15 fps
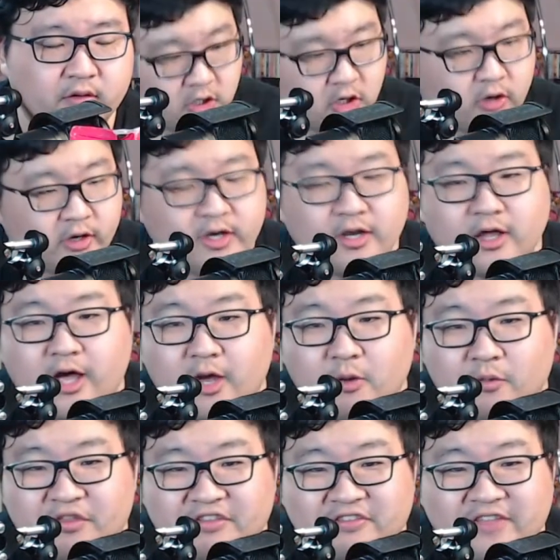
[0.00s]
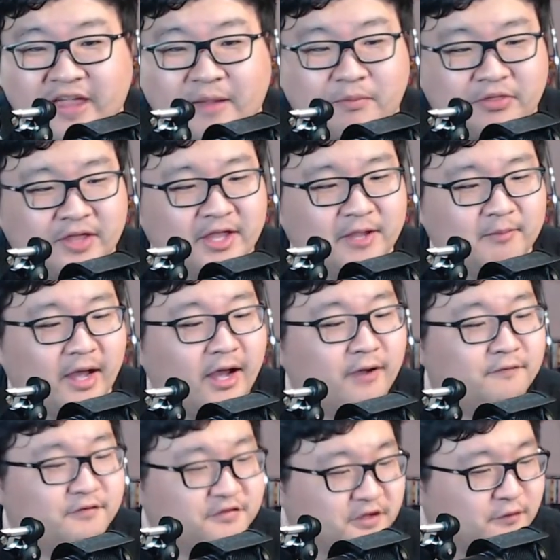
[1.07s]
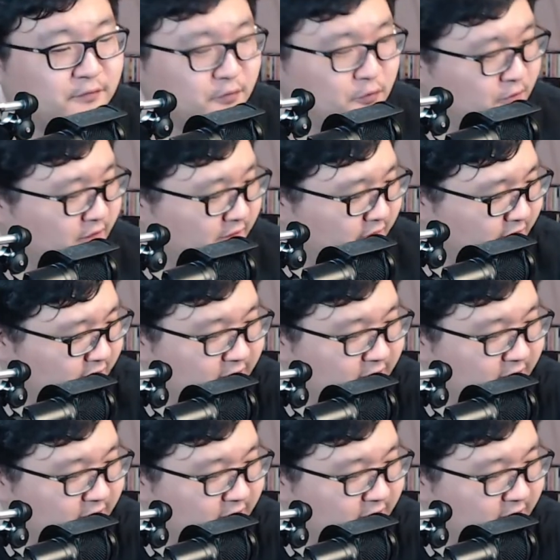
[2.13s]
Going along with the same theme of seafood,